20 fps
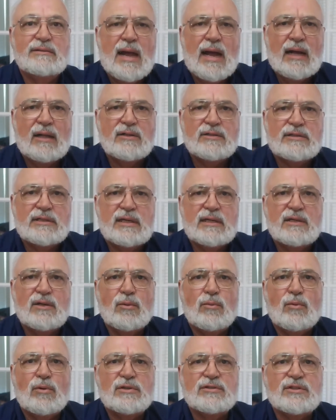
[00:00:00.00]
Alexander
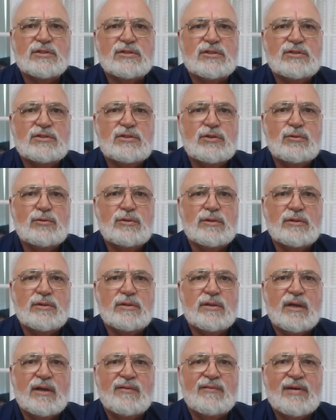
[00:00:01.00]
was a student
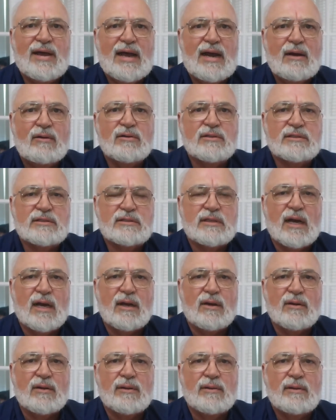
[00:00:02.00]
of
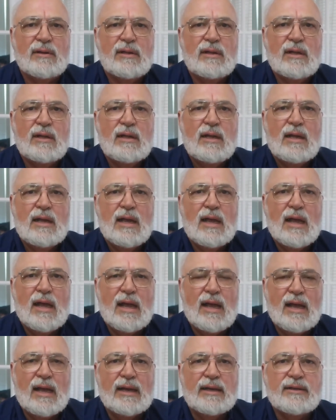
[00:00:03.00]
Aristotle,
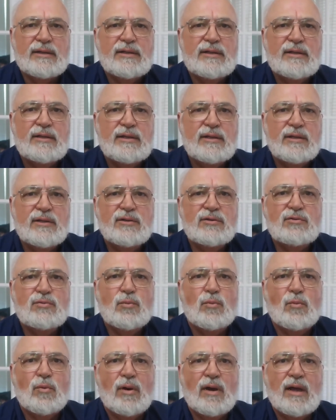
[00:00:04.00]
and his
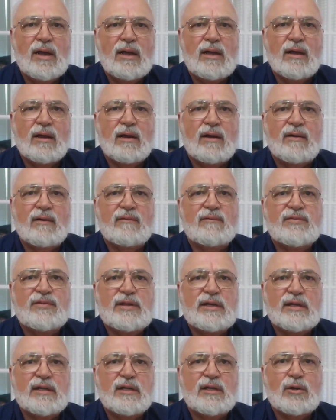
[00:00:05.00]
way of
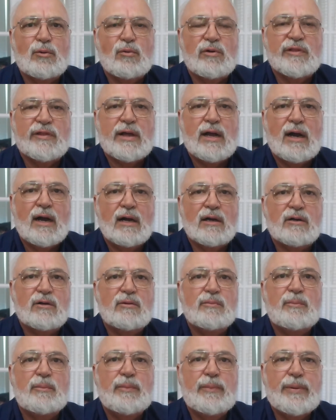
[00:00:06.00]
dealing with
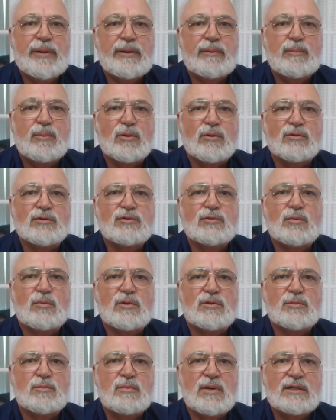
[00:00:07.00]
conquered peoples
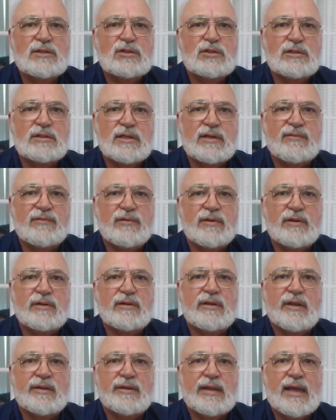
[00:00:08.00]
was much
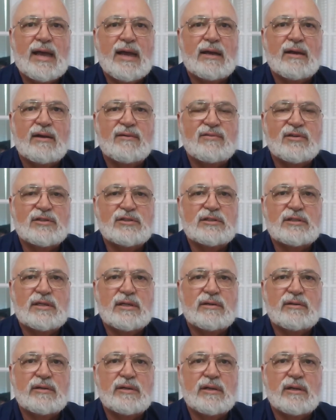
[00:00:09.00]
different than that of
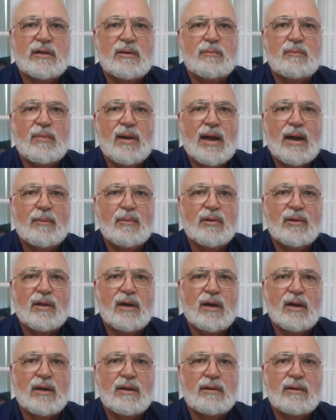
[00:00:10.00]
Assyria and
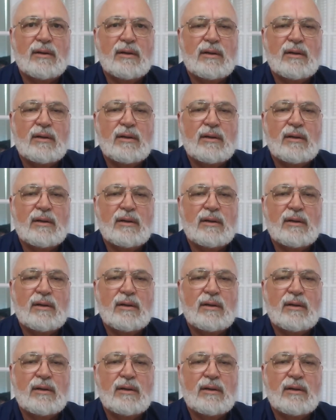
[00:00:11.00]
Babylon,